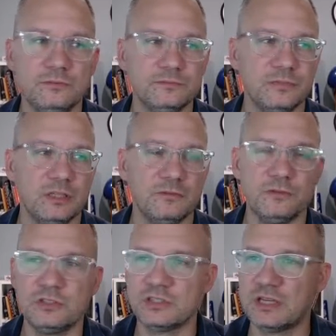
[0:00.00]
like if we
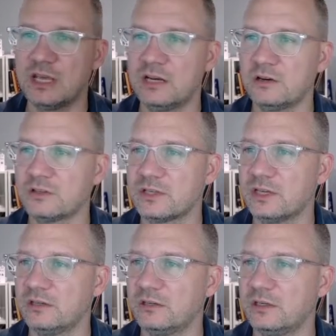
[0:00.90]
just edit our
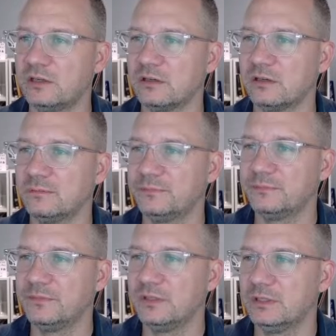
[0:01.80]
title here,
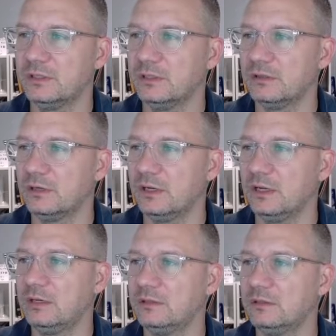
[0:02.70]

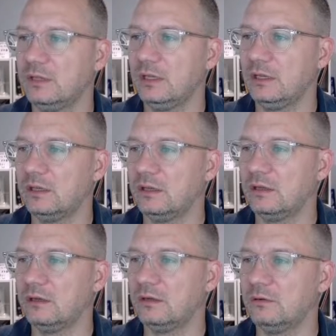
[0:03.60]
right?
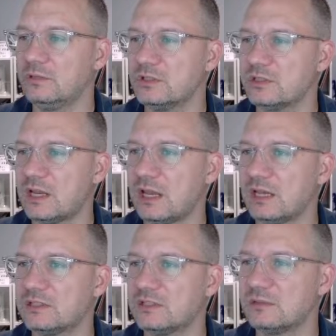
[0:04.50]
And we just
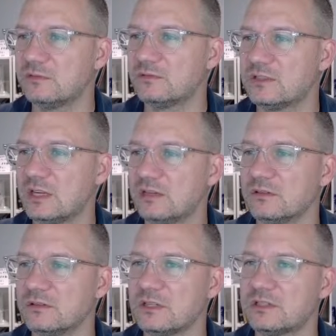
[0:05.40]
add sum of
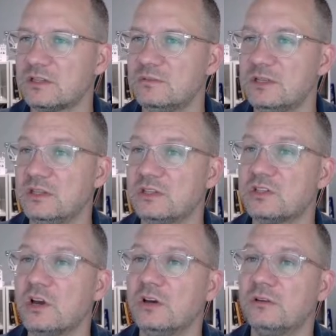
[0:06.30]
sales. That's going to be
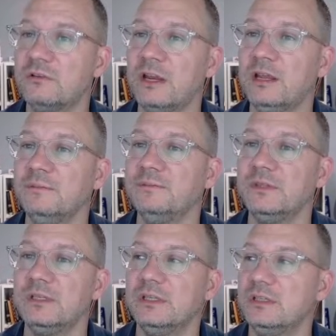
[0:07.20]
right?
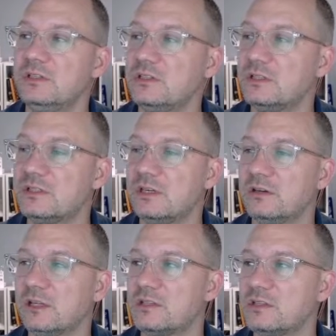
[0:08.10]
So you can see here,
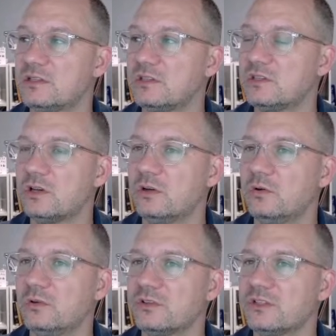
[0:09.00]
that's just the
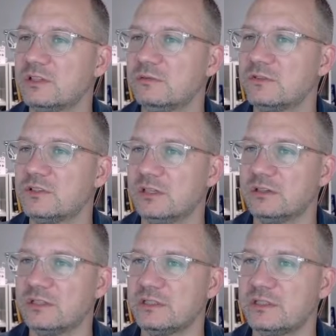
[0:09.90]
total sum of sales.
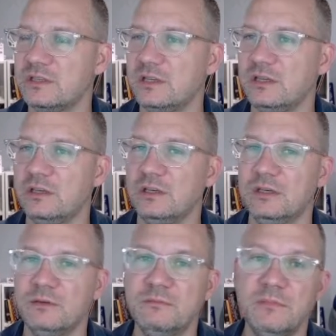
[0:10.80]
That's the
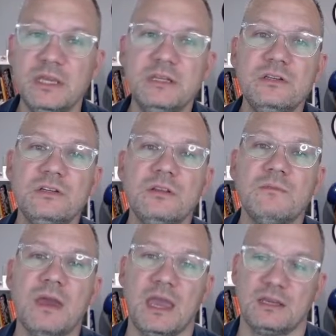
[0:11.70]
min to the
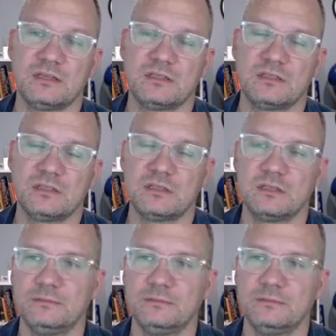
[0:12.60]
max